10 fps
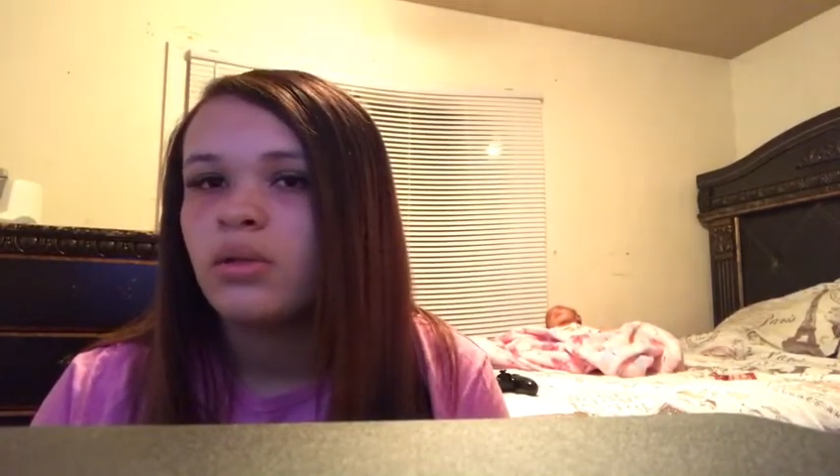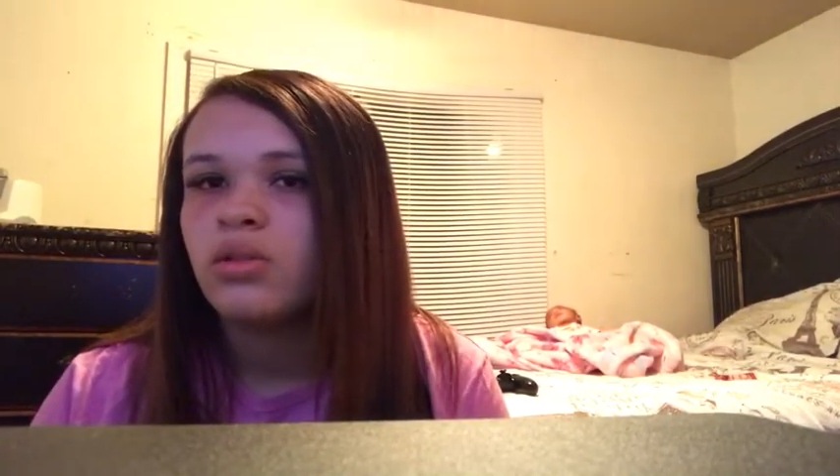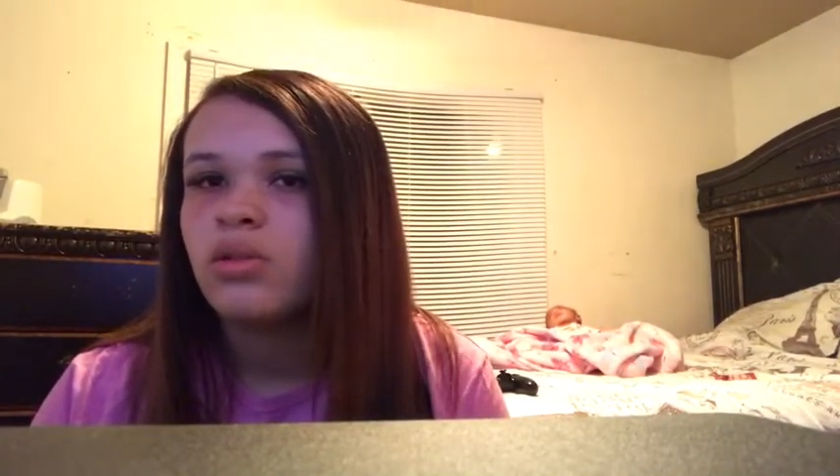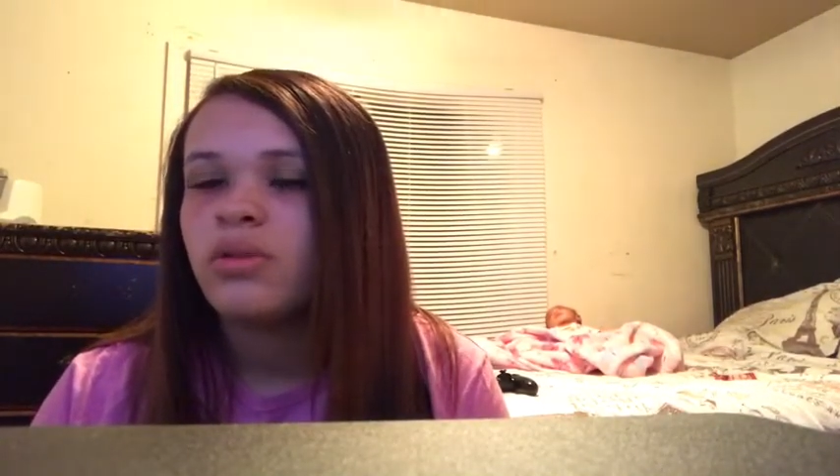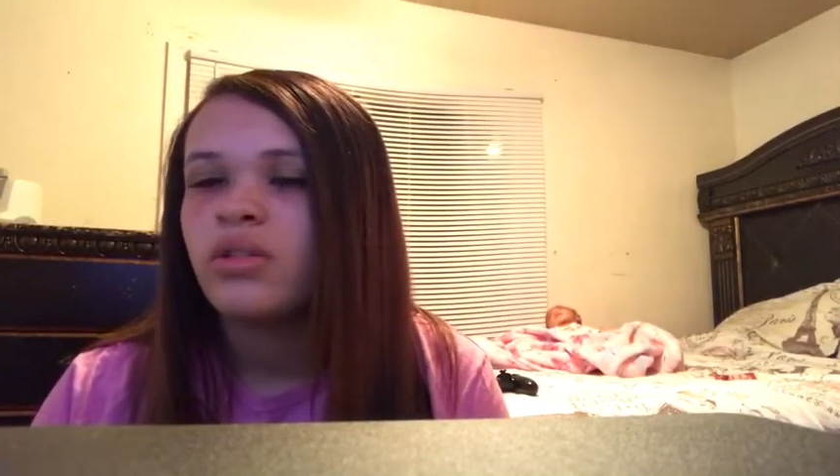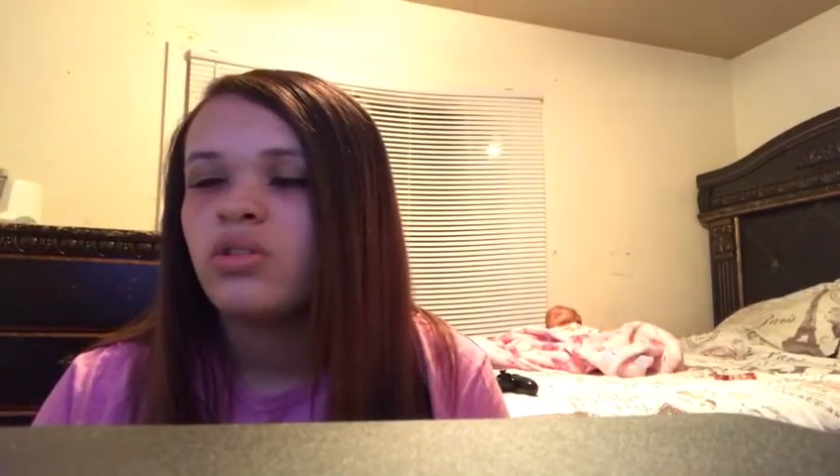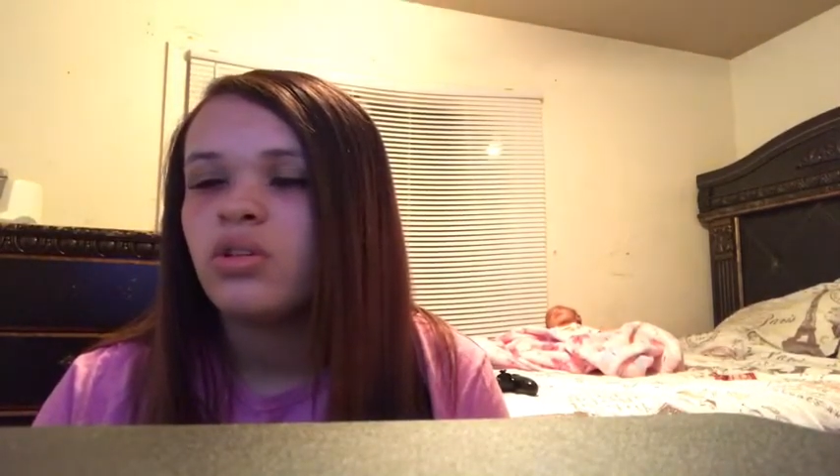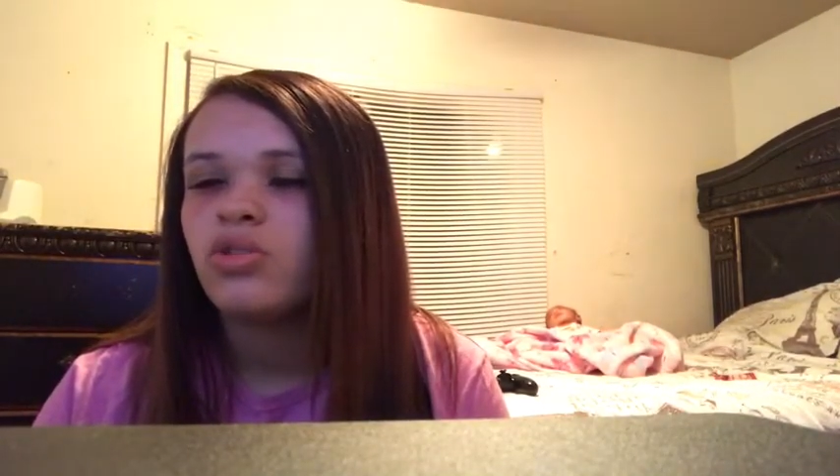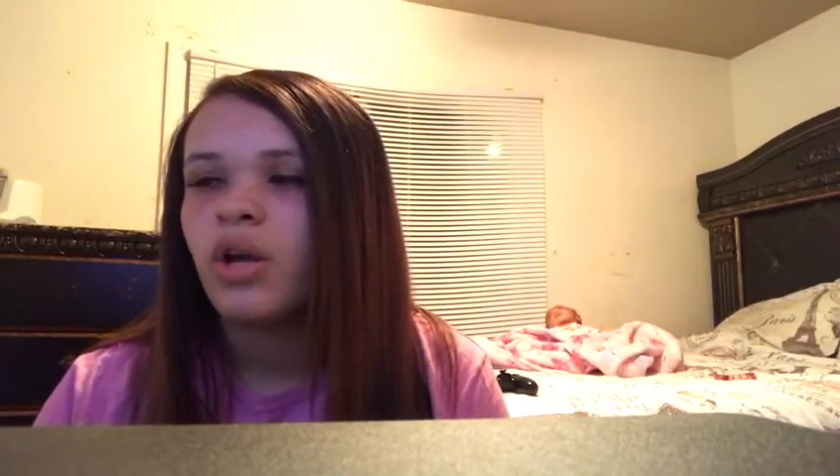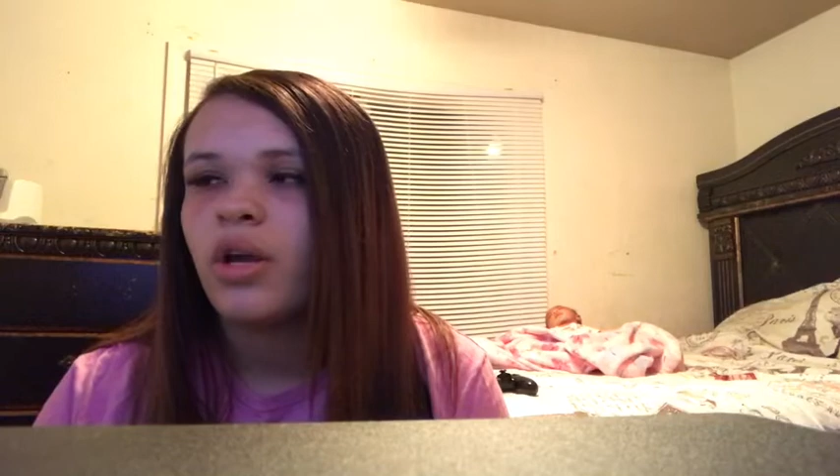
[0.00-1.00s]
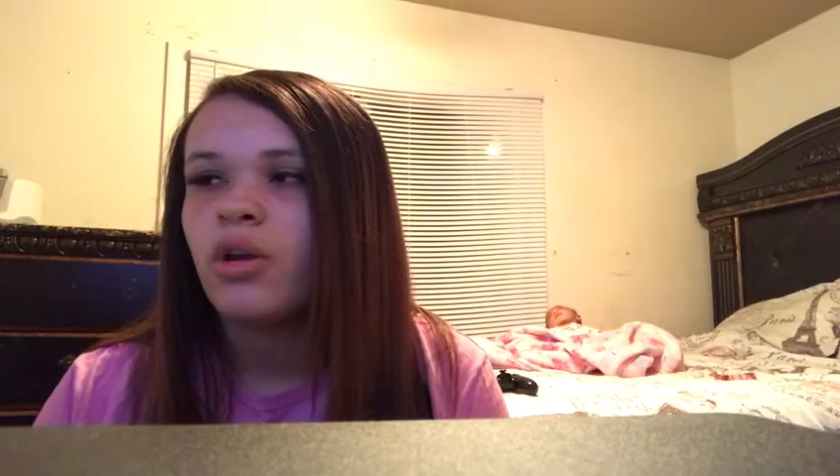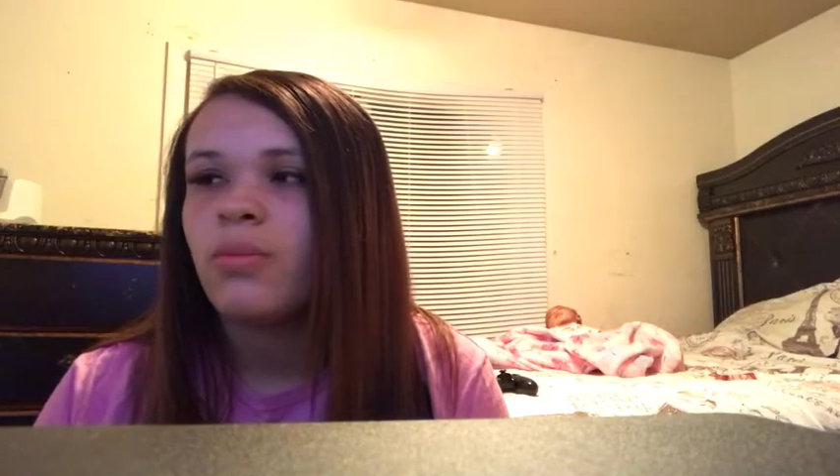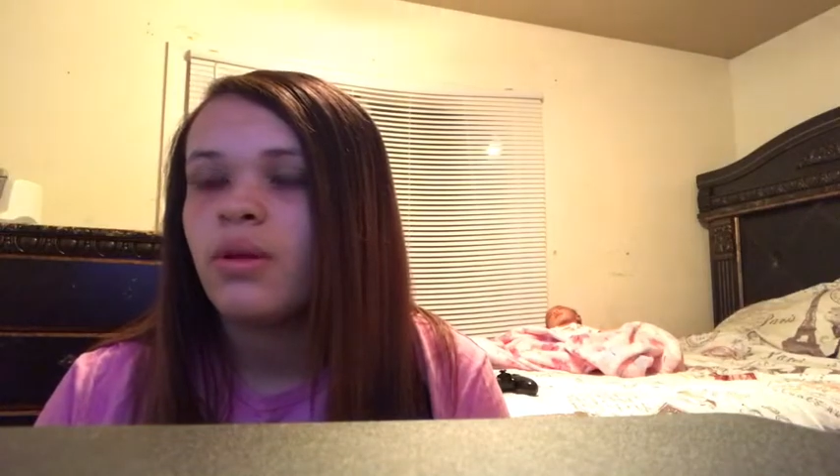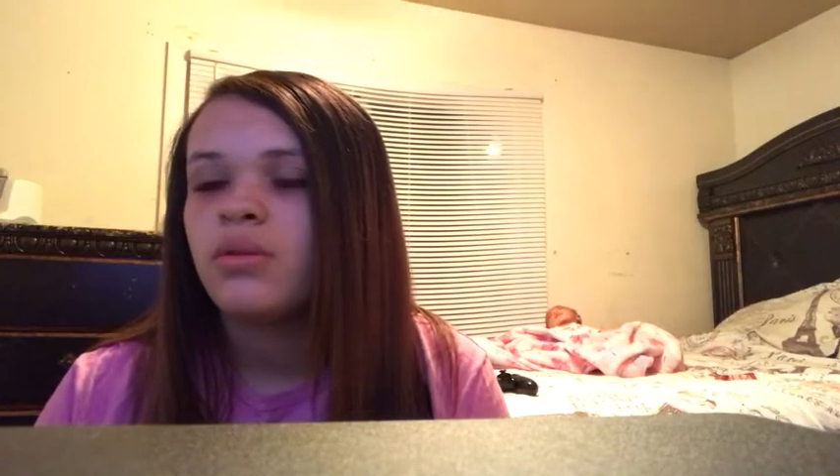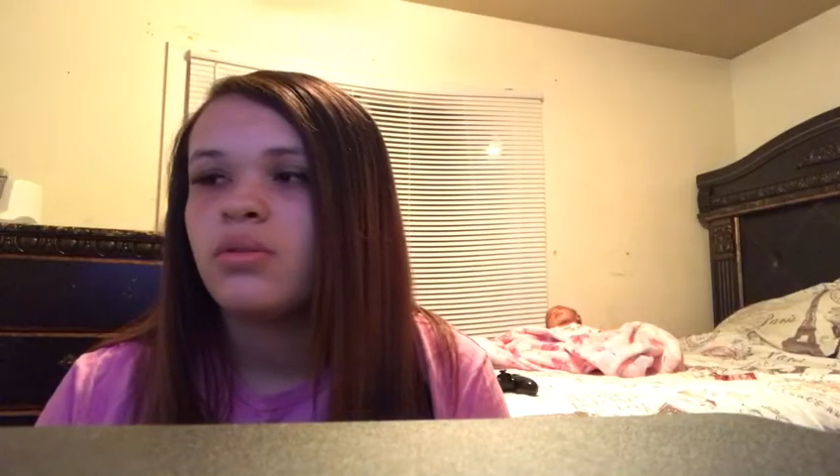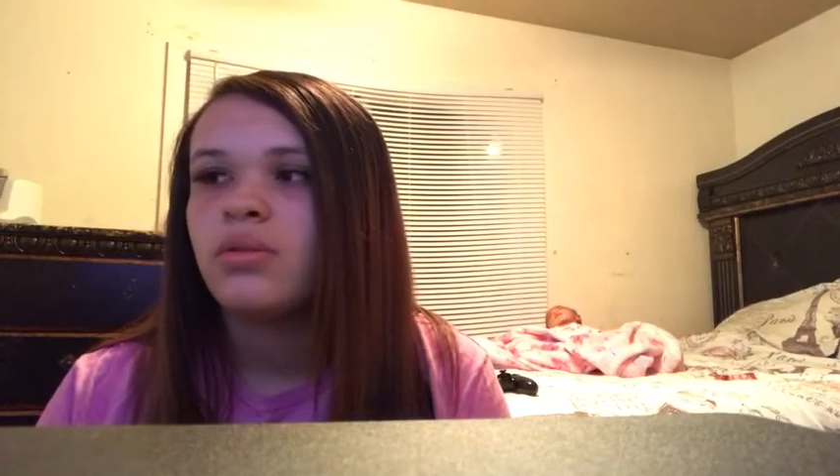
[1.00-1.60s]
she was like, she'll try her best